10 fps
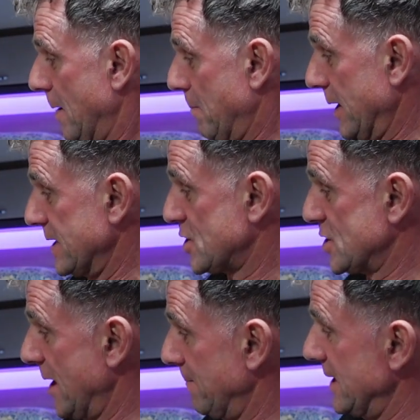but it's
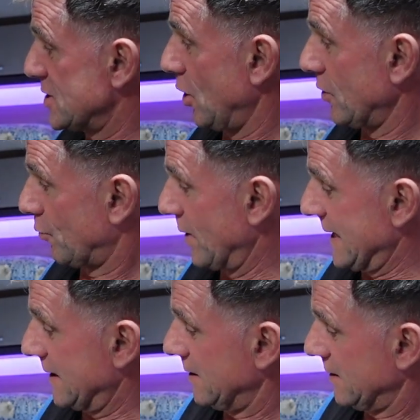got the
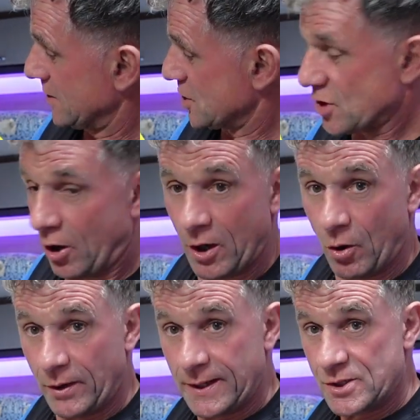ring style
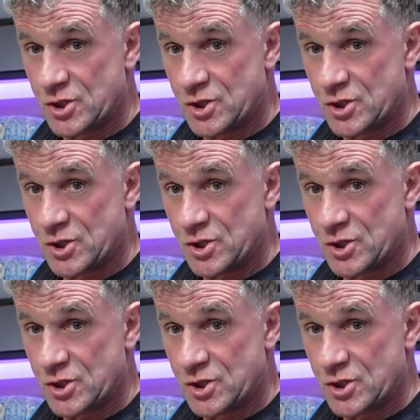on it.